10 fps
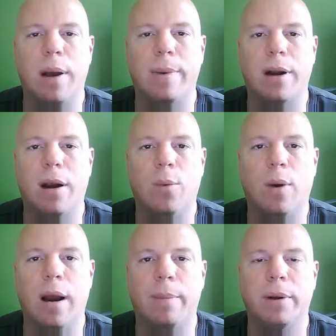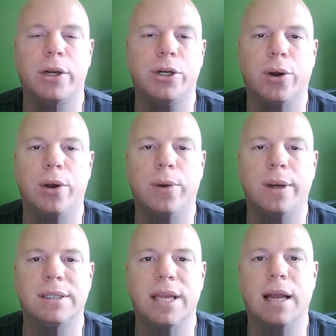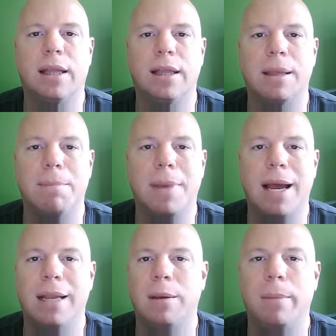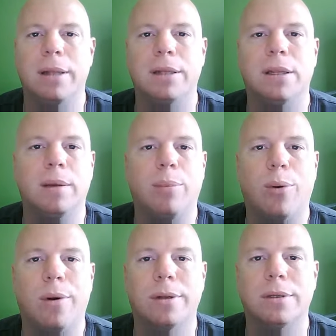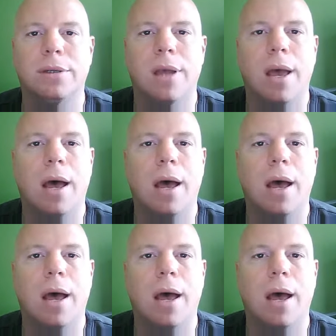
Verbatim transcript: webinar where I'm going to show you exactly the monumental importance